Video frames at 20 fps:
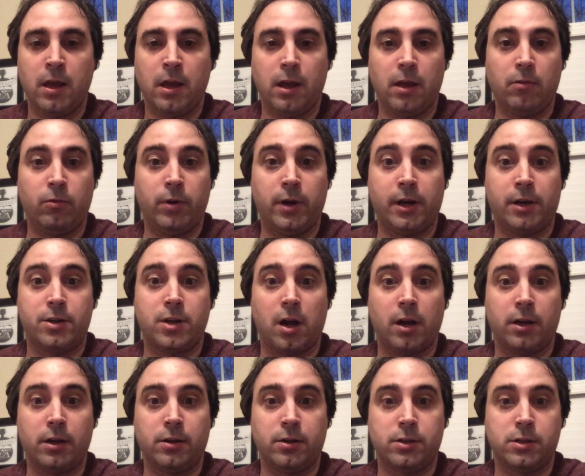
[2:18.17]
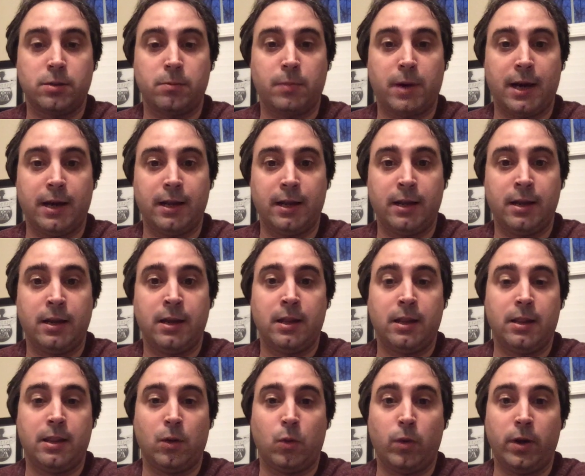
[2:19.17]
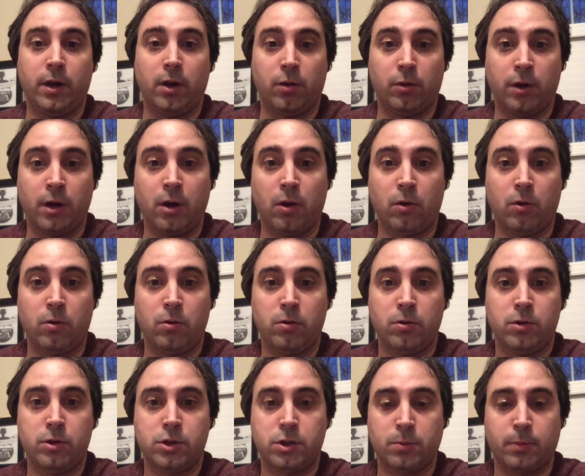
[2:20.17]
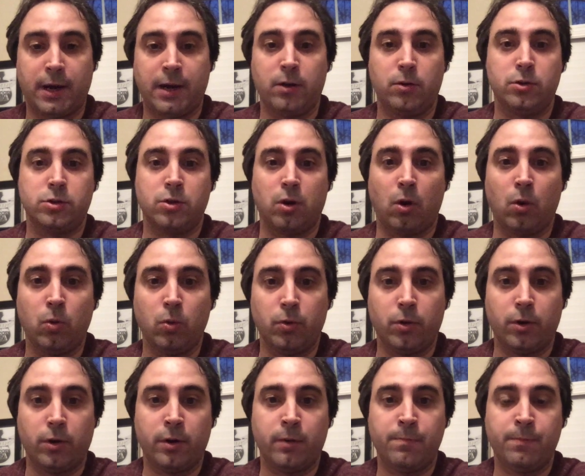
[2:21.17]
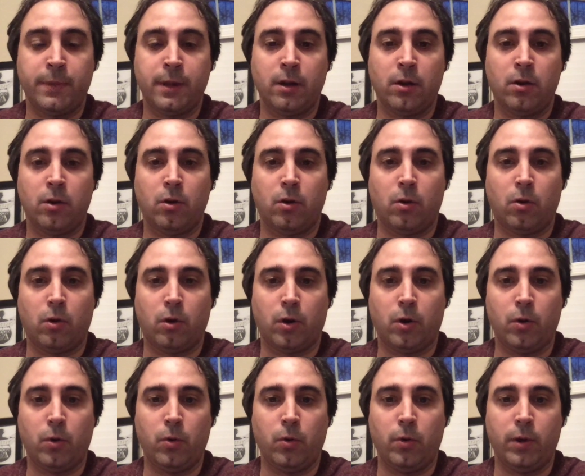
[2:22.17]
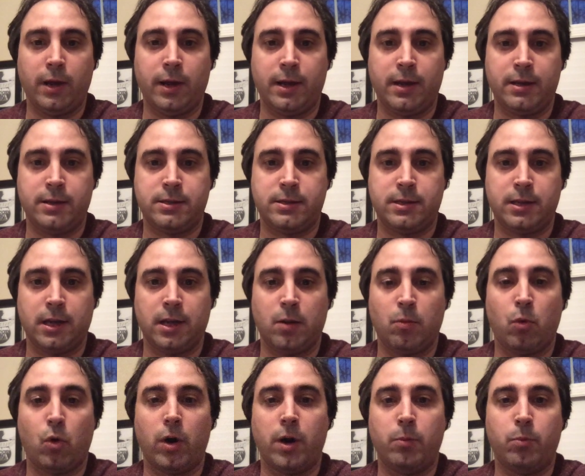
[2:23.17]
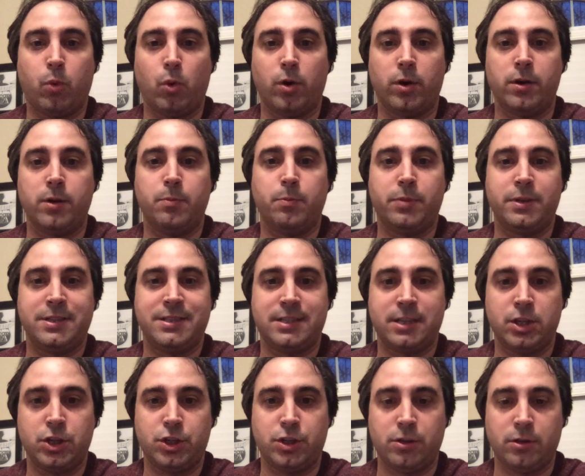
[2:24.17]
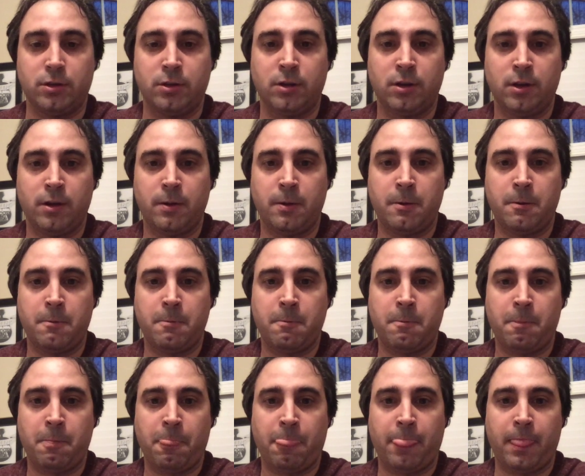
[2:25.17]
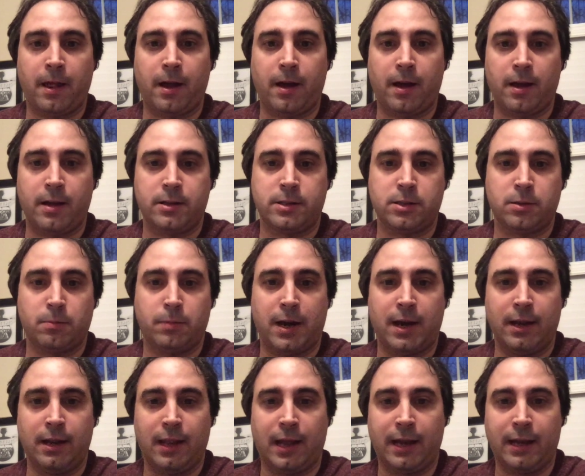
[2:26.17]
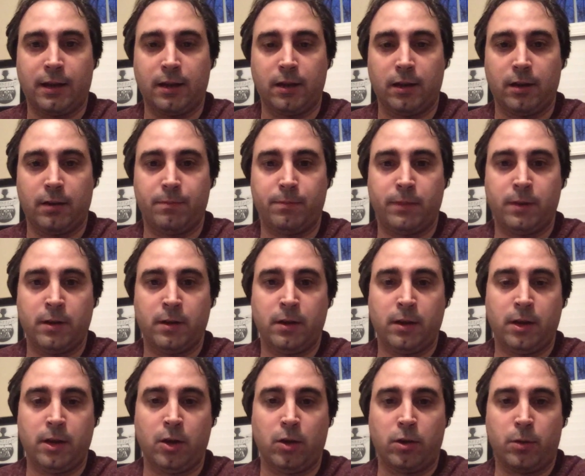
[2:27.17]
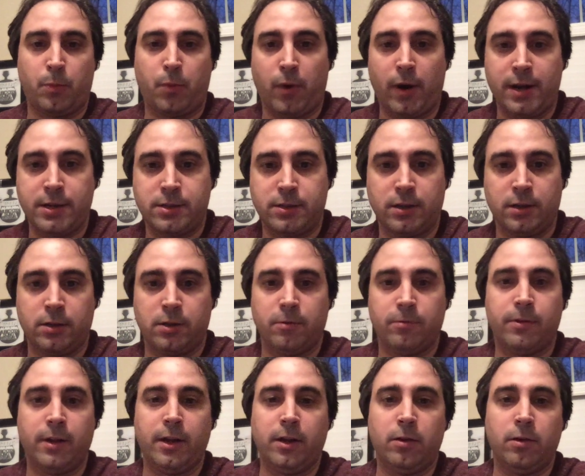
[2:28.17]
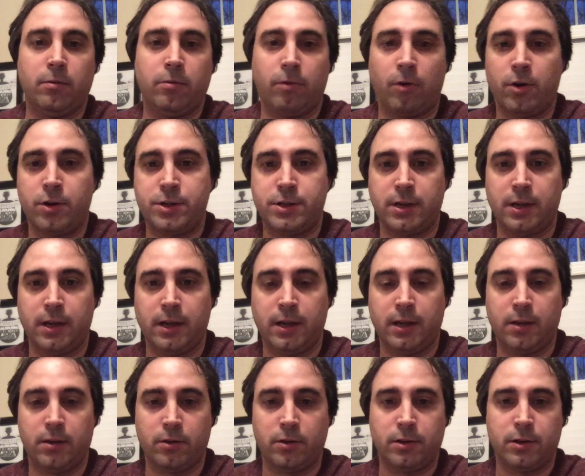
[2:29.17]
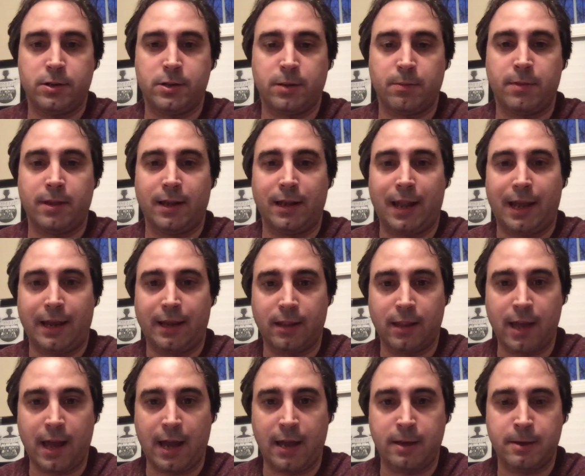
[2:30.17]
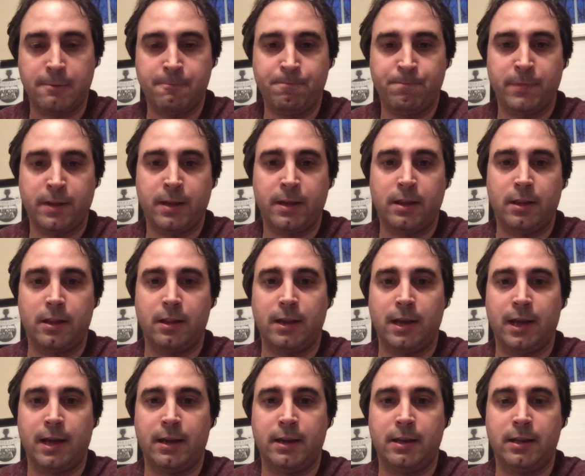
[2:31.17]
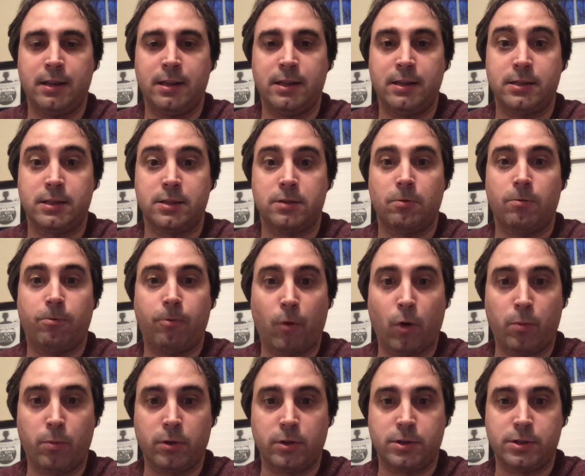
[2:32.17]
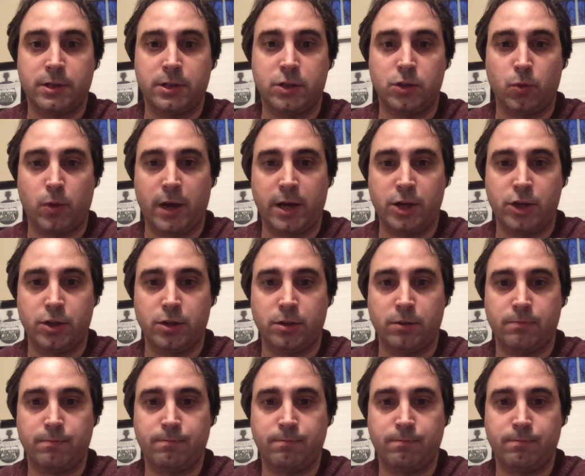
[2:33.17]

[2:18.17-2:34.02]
If we are talking to somebody that we don't know, somebody who's older or who is in a more important position, somebody like the president of the university or something like that, then this is a formal situation.